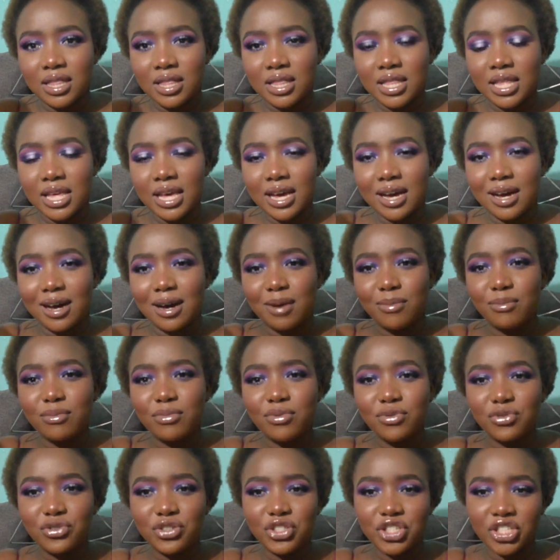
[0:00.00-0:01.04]
they are
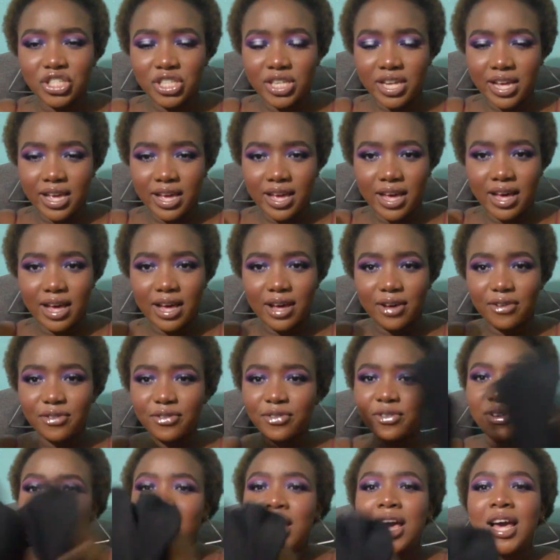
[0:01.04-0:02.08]
bougie AF,